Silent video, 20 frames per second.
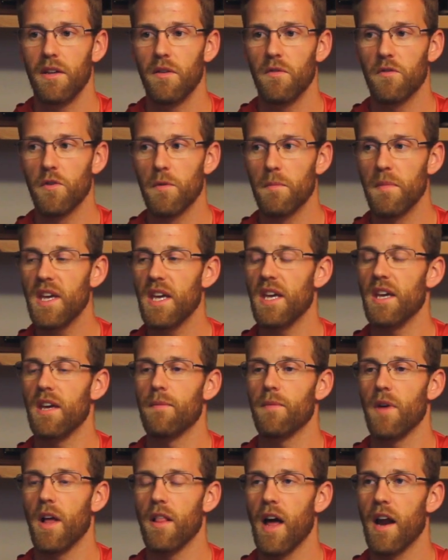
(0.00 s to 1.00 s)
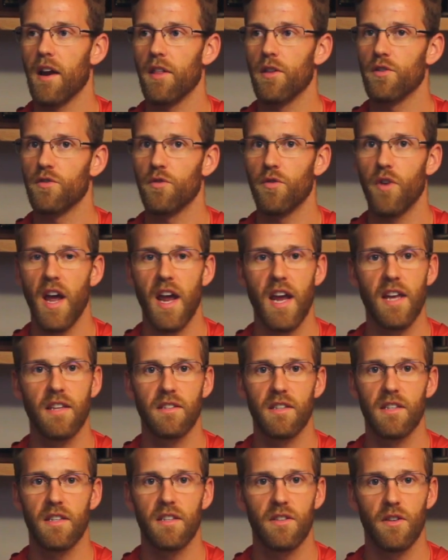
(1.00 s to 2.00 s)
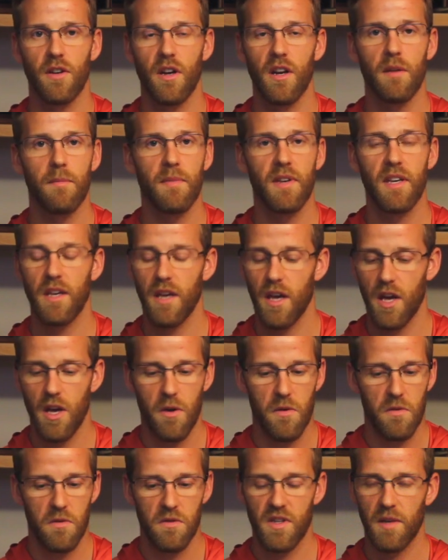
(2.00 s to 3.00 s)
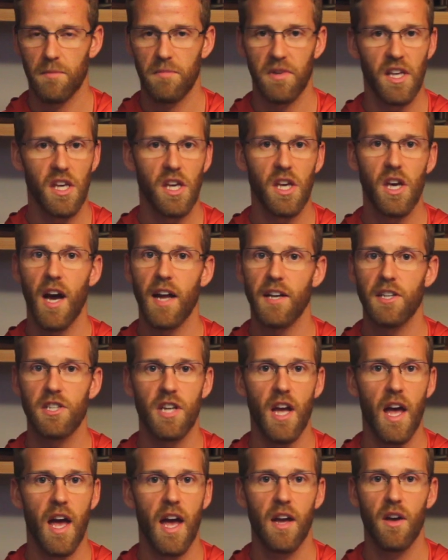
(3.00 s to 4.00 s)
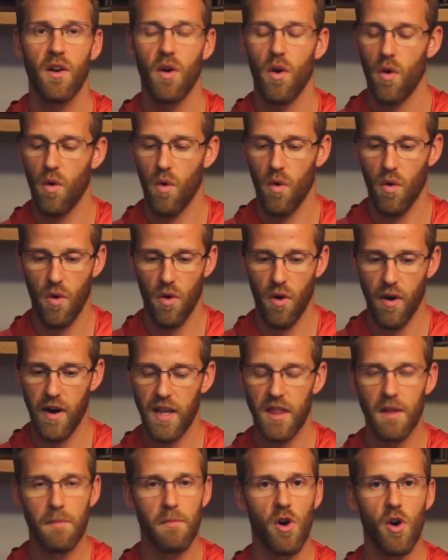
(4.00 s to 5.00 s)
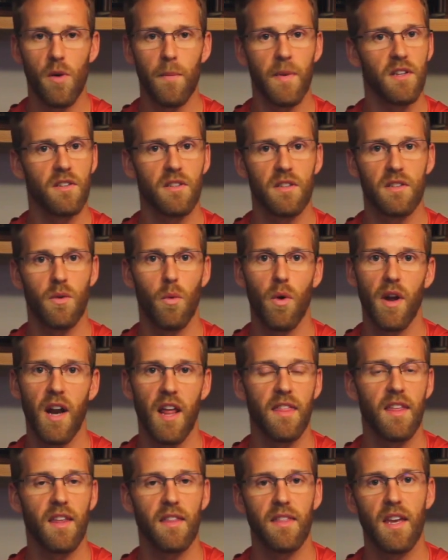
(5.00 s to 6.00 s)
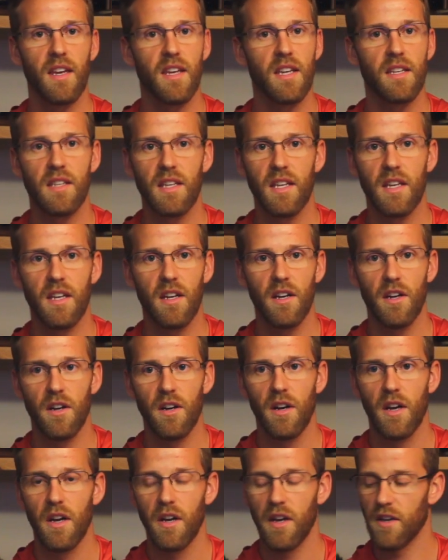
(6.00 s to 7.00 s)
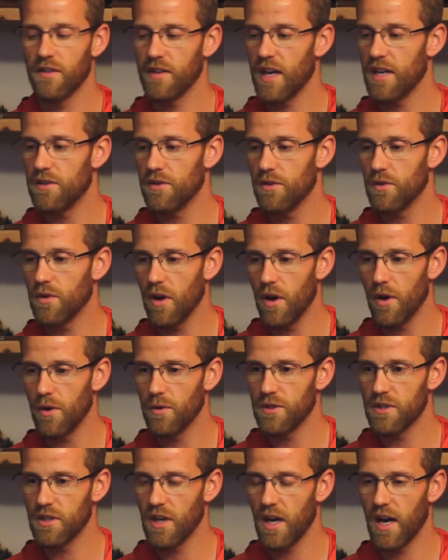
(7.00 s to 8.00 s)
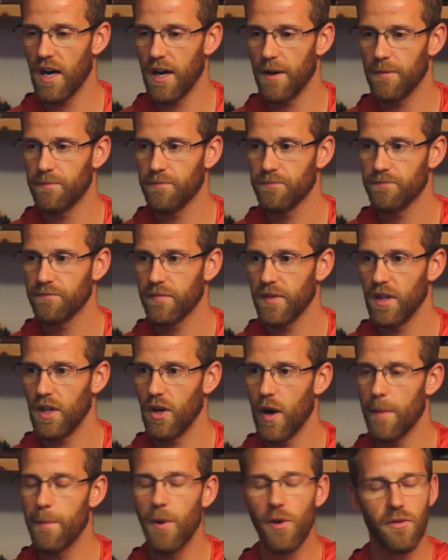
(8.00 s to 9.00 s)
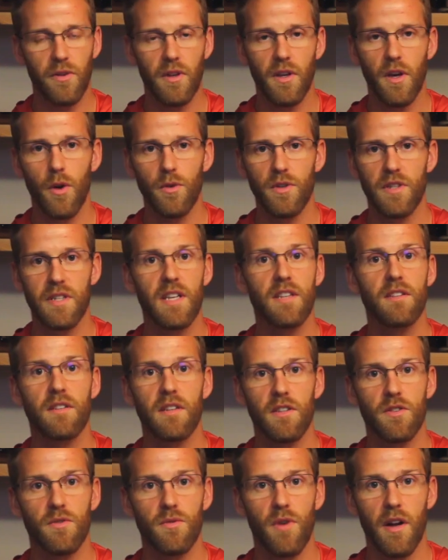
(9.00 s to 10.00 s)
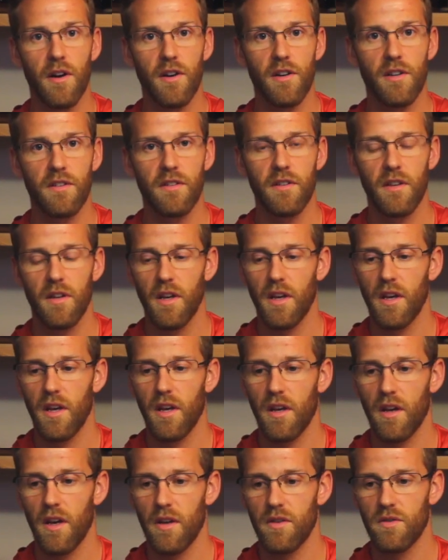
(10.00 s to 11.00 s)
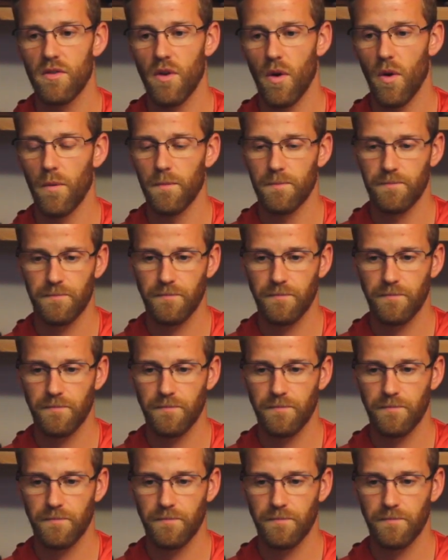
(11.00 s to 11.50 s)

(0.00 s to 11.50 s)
For me, a lot of those phrases are going to be simply gut check or in the moment, just what I think they need to hear, because I do coach, I mostly coach distance runners. So